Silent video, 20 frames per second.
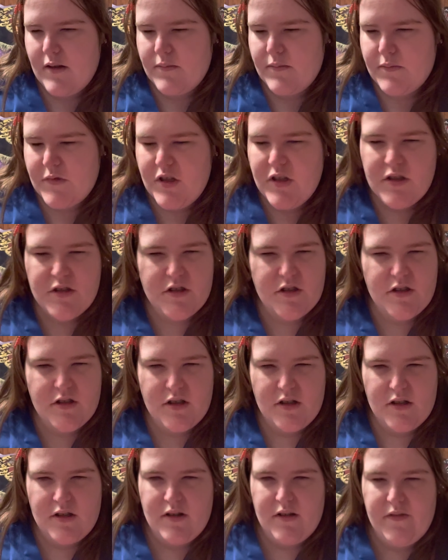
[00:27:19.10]

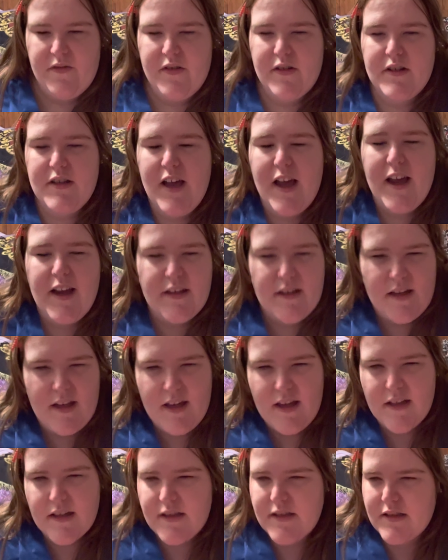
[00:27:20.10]
just for
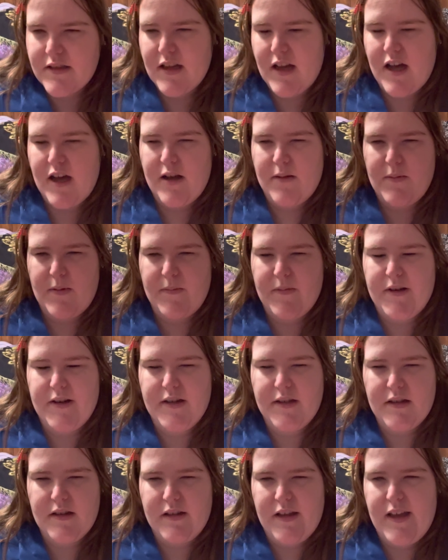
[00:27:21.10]
techniques, I'm
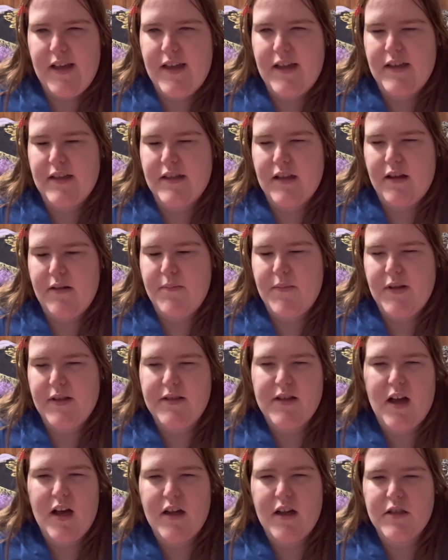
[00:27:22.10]
gonna link
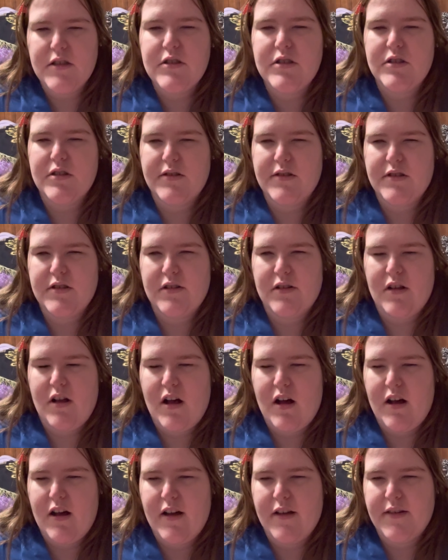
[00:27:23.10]
Massage
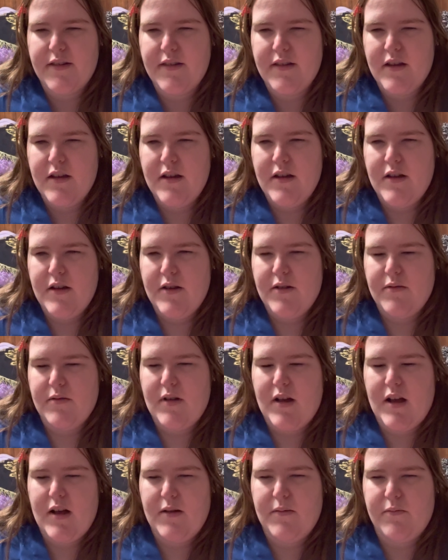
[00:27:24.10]
Sloth.
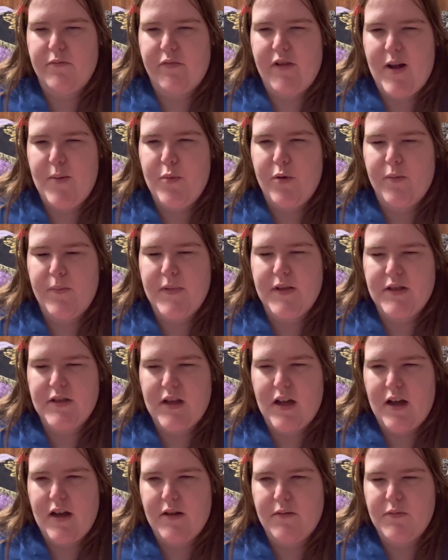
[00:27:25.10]

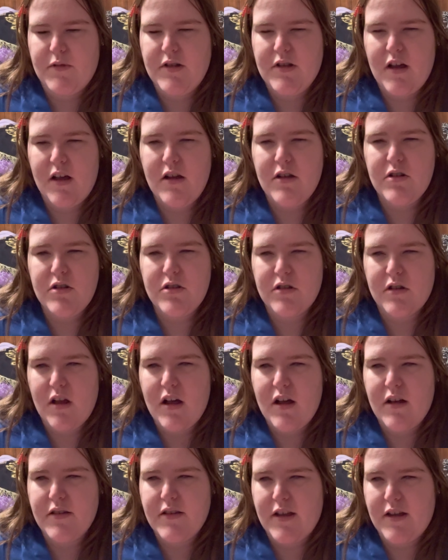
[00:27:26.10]
Massage
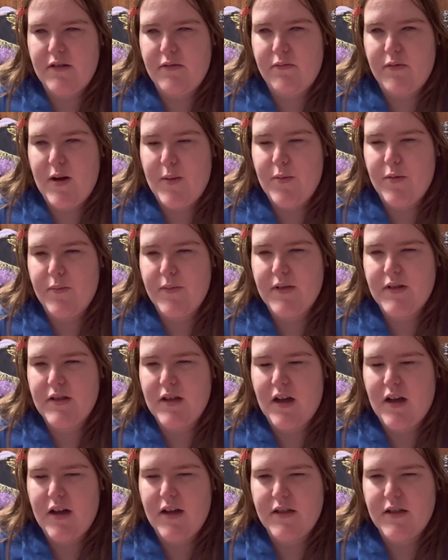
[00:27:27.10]
Sloth and Rebel
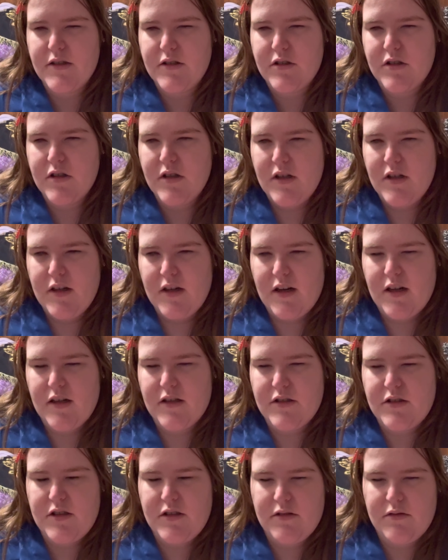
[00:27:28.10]
Massage are
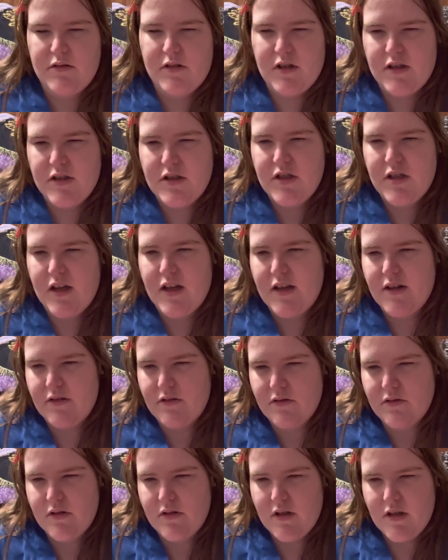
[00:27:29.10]
two good
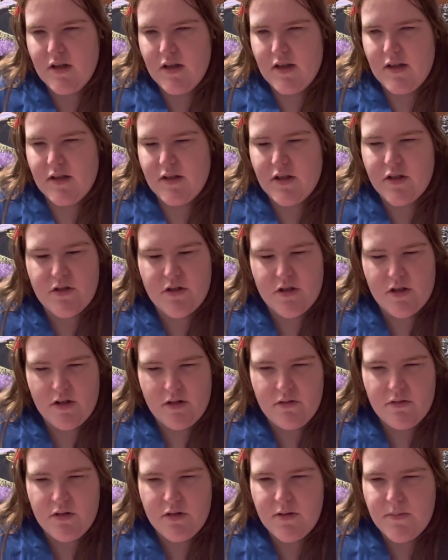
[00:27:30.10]
channels. This
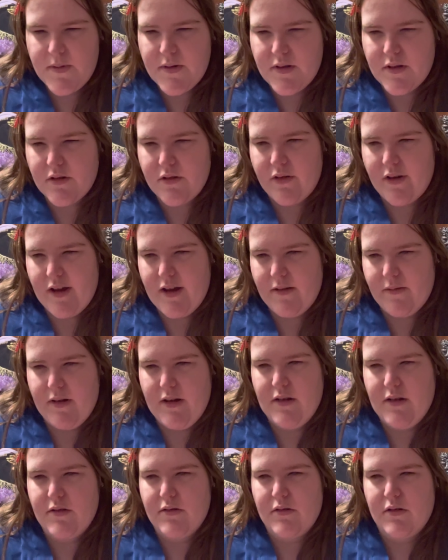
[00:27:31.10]
YouTube is a great
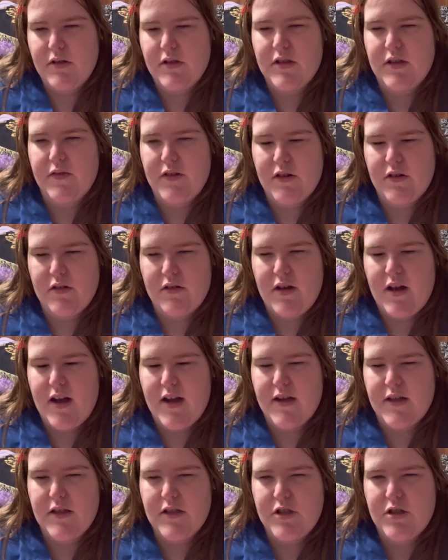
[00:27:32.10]
resource if you're
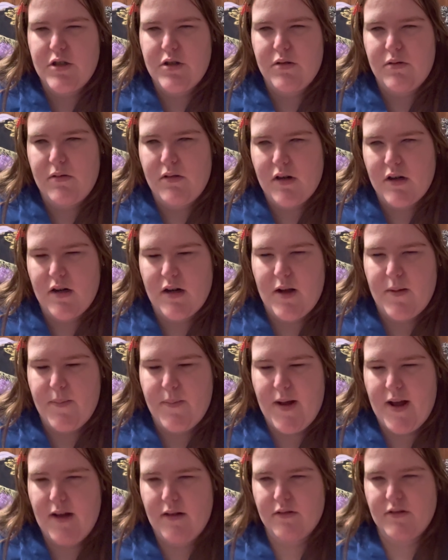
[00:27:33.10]
not sure
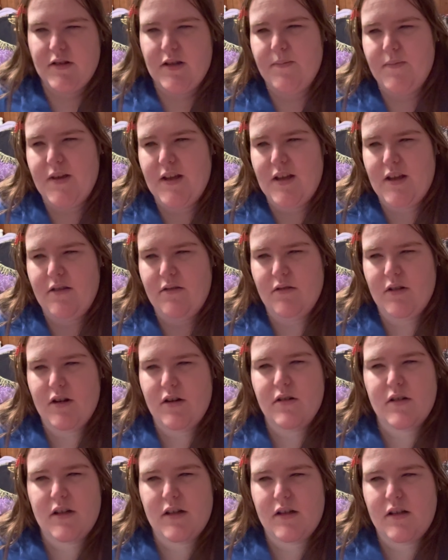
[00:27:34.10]
about something you
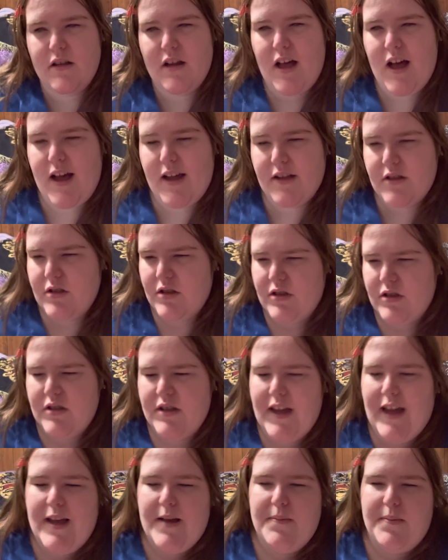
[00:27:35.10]
learned in class. Just
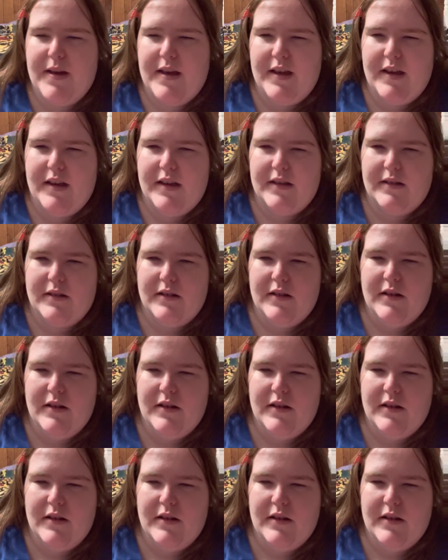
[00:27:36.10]
type in